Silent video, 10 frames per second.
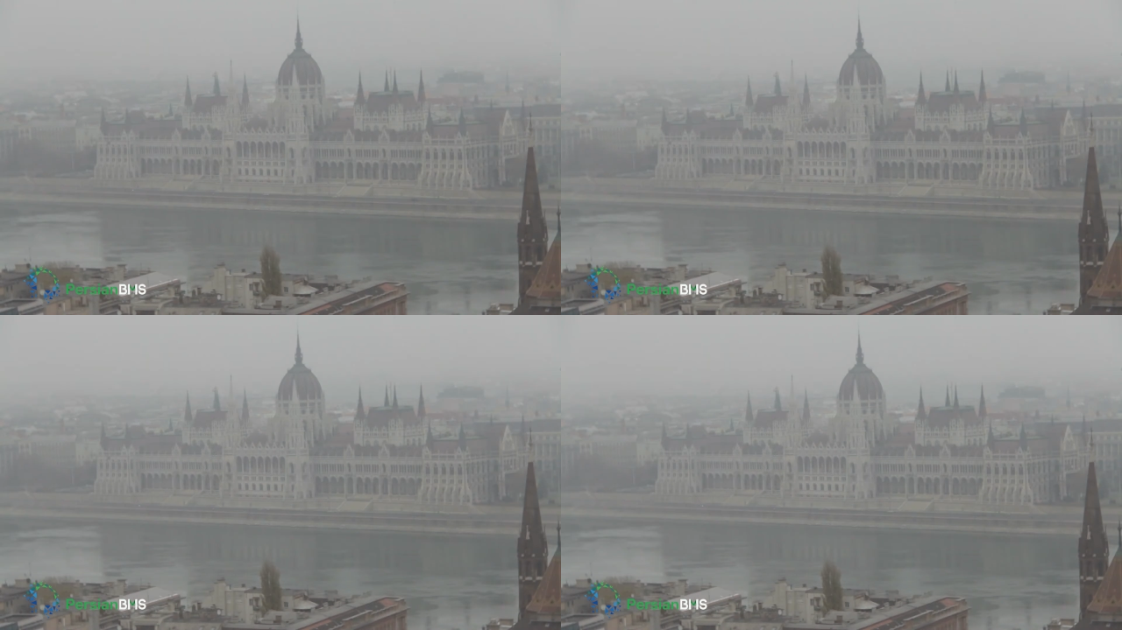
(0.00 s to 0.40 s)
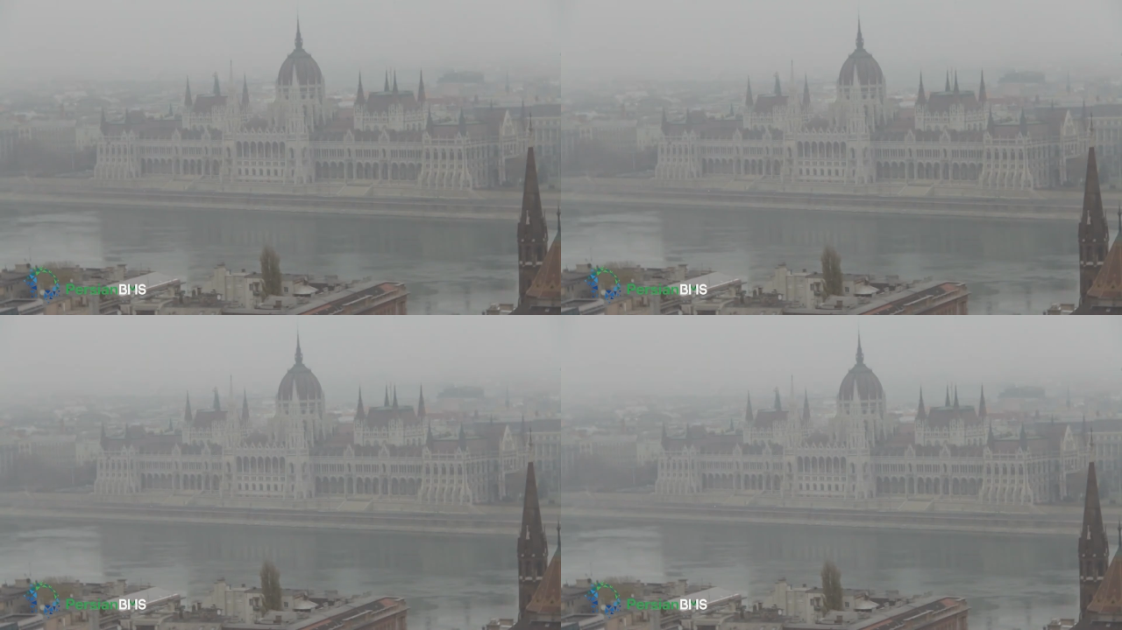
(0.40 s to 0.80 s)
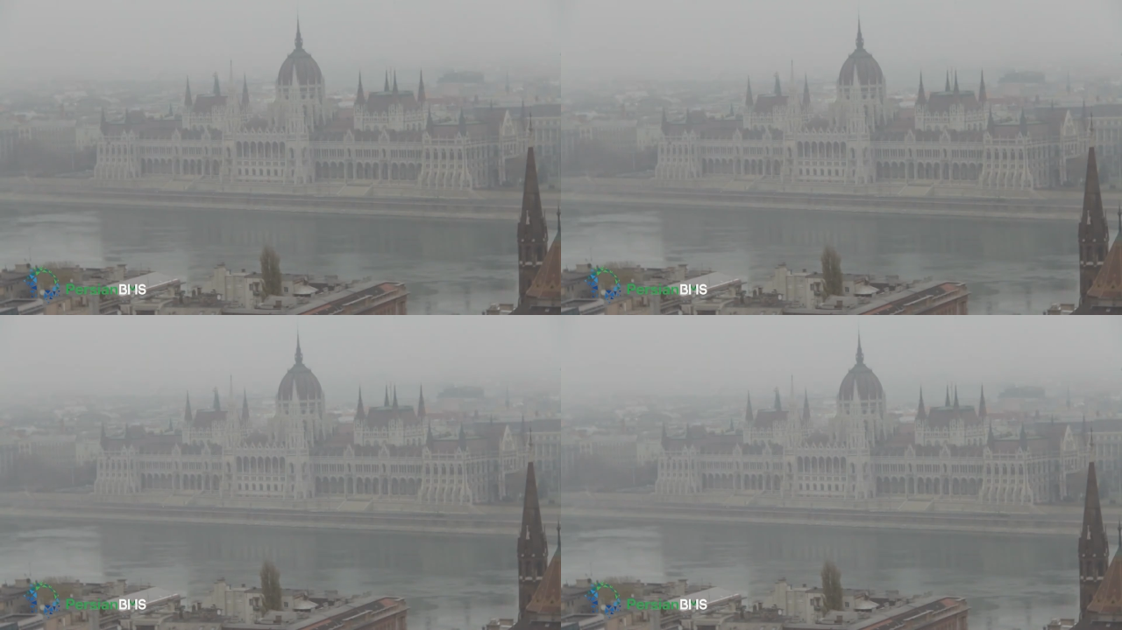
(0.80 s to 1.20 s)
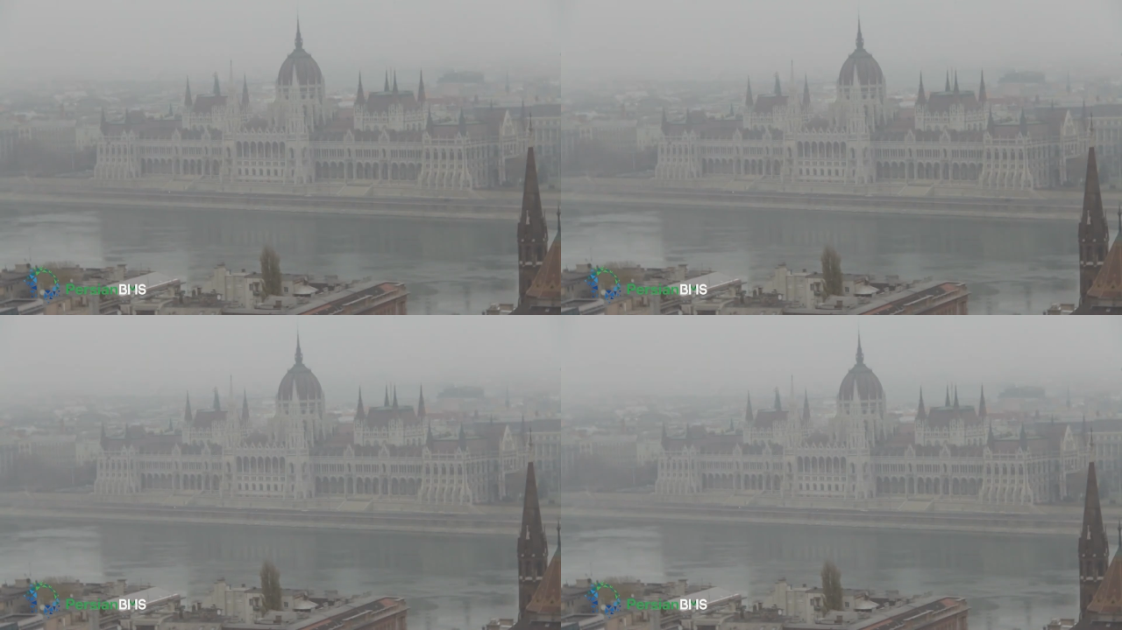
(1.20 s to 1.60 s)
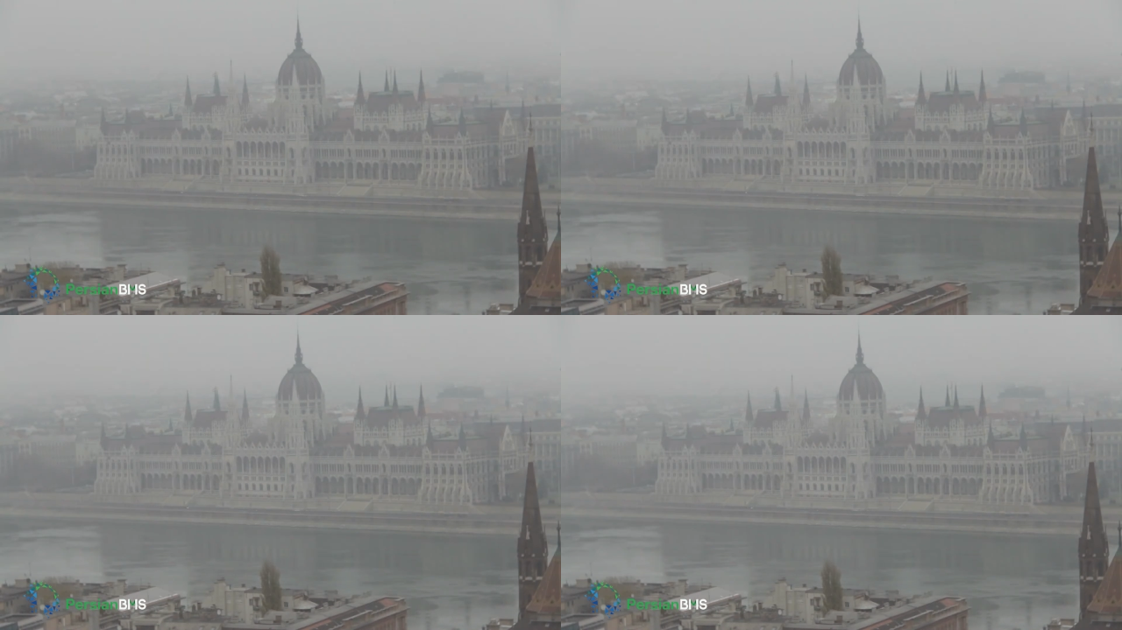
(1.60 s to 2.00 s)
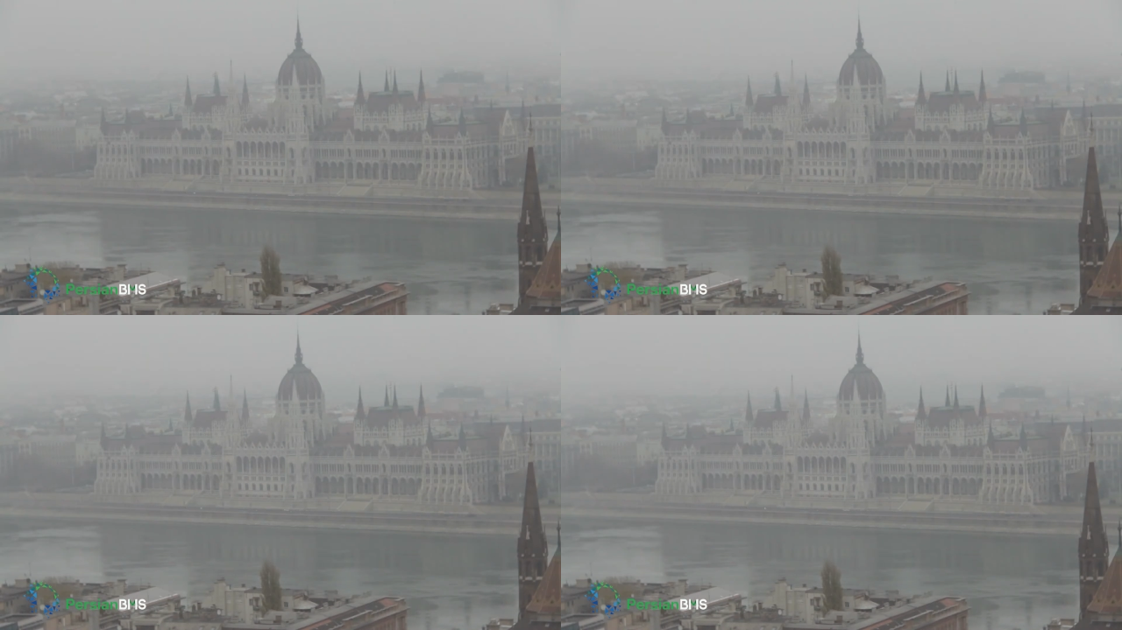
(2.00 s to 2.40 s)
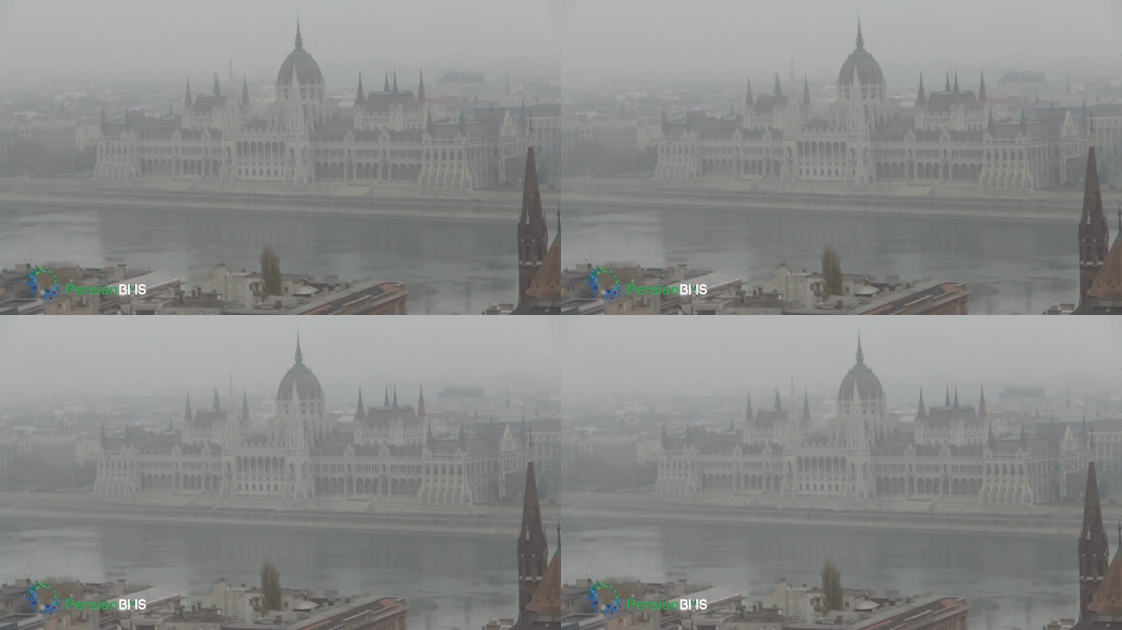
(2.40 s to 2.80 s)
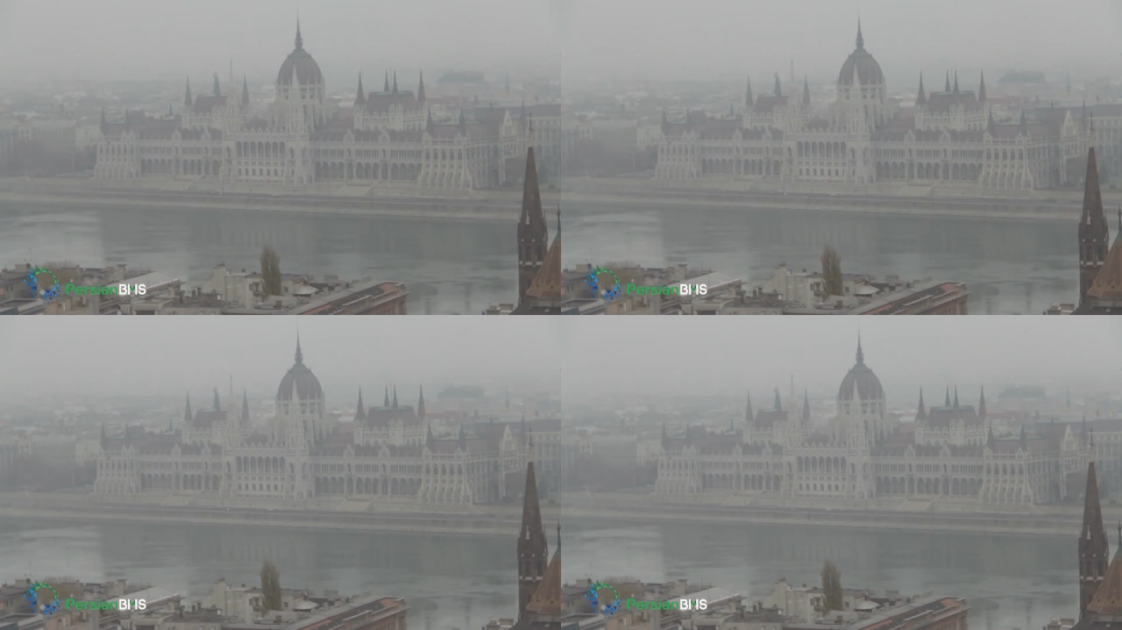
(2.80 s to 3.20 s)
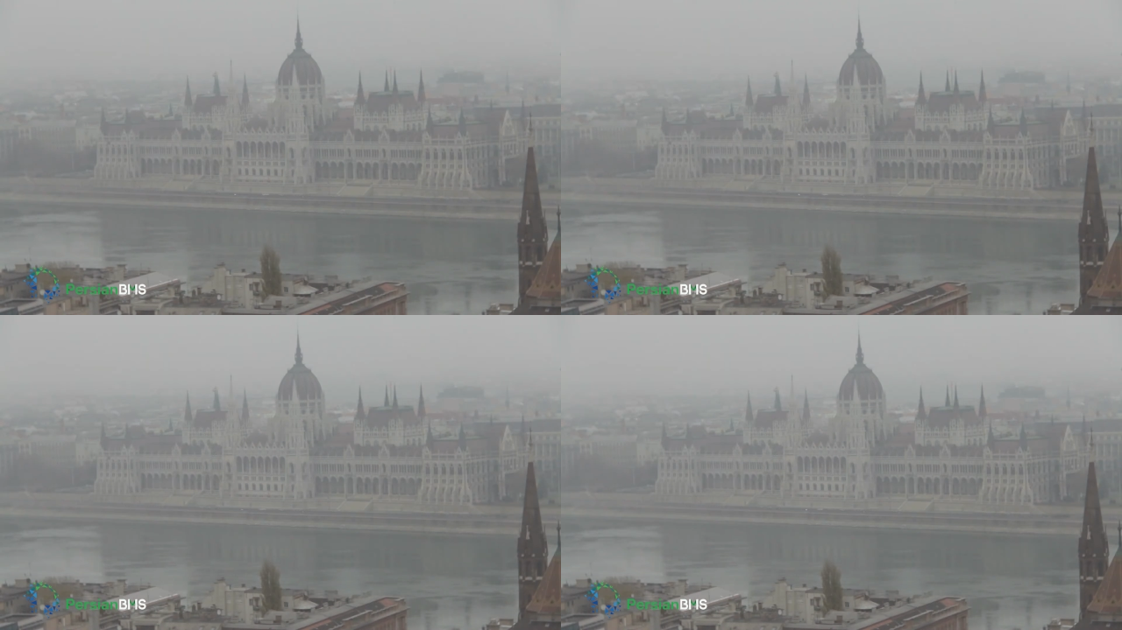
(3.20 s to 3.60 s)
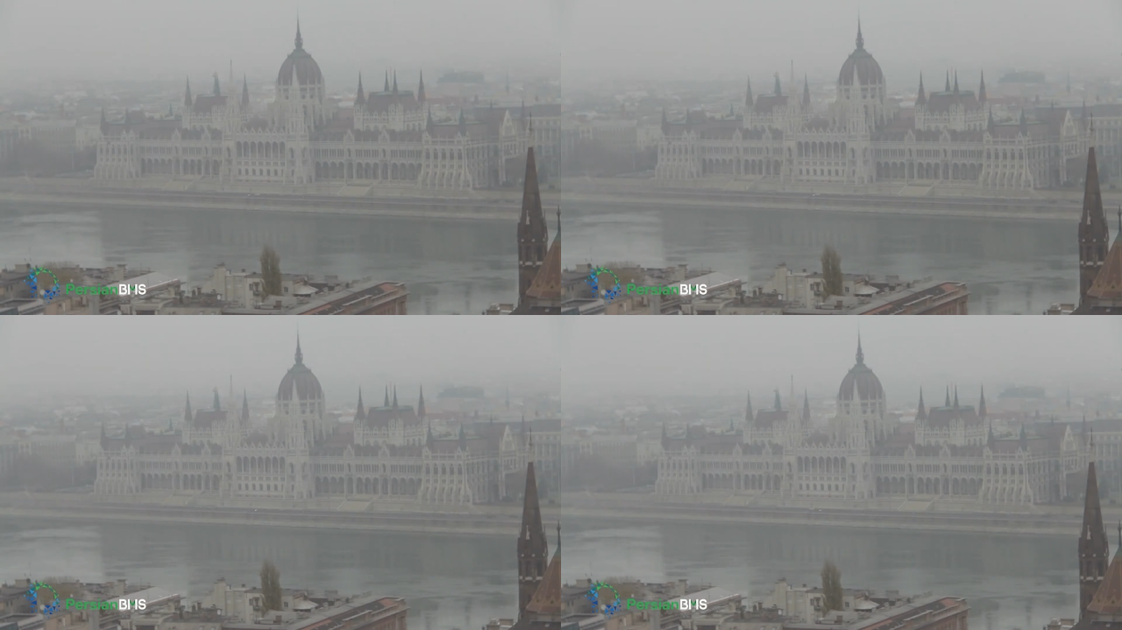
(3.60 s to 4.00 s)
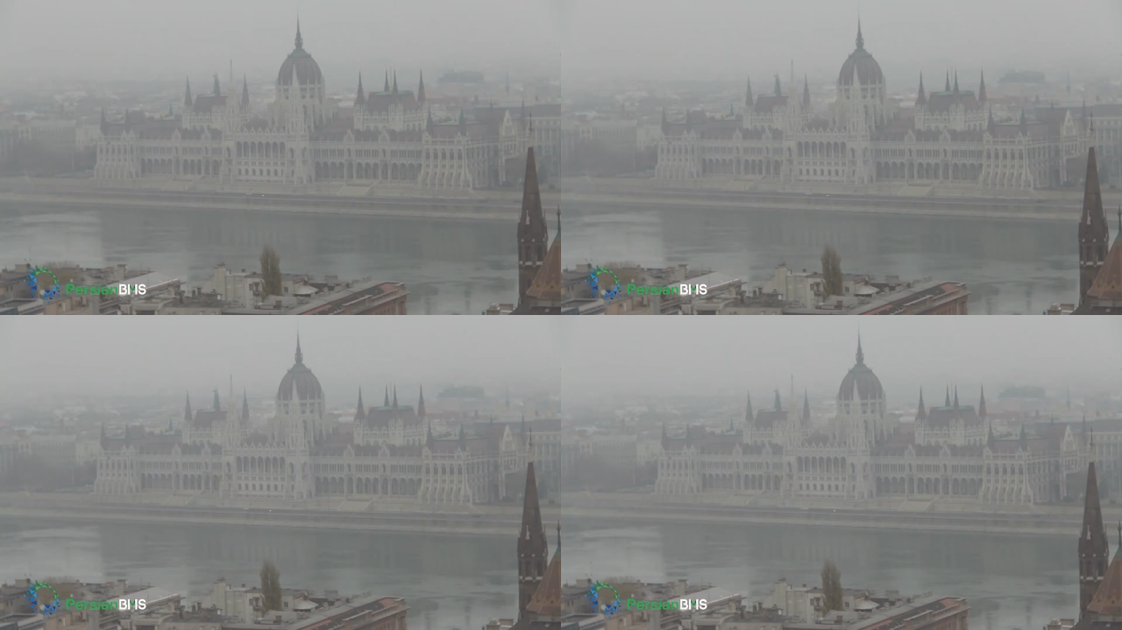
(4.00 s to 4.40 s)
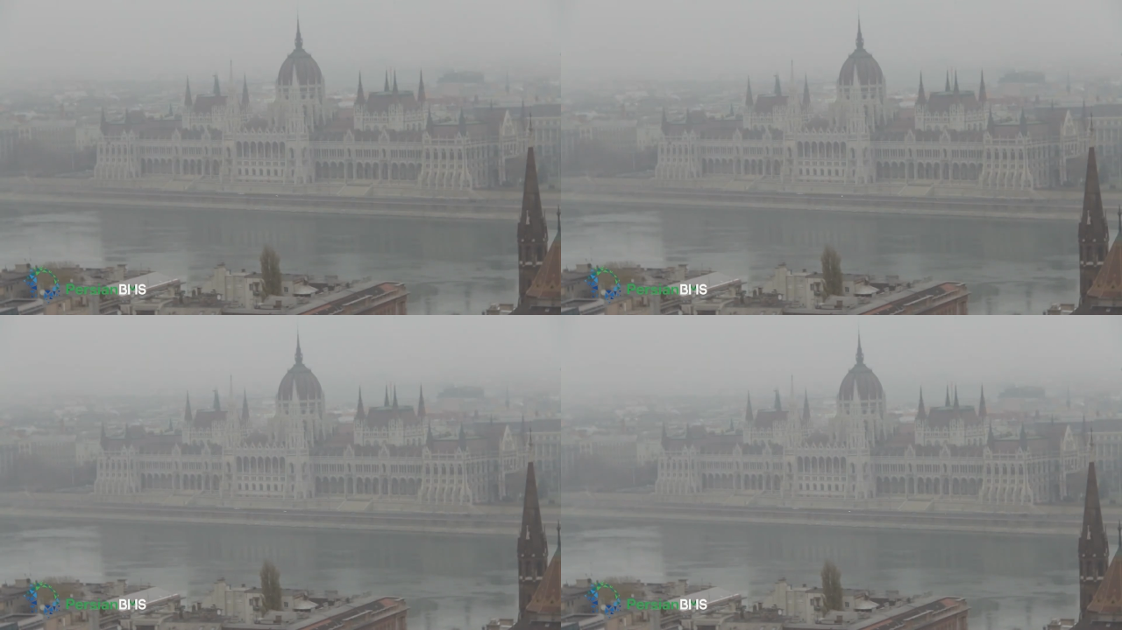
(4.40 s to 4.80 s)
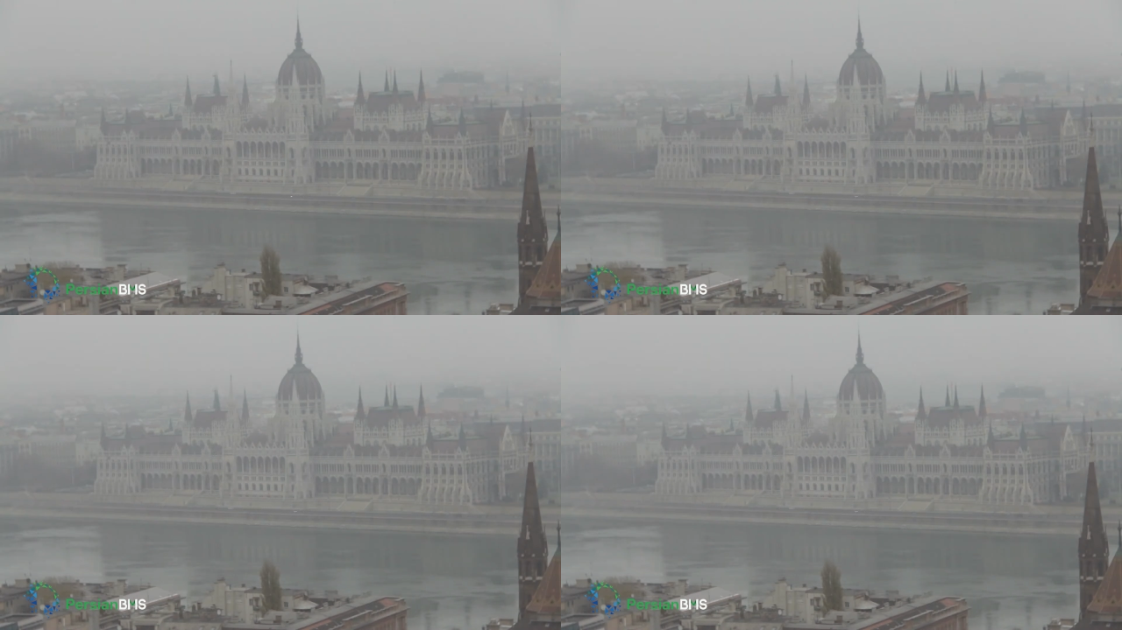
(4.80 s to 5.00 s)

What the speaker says: [unreadable: no face in view]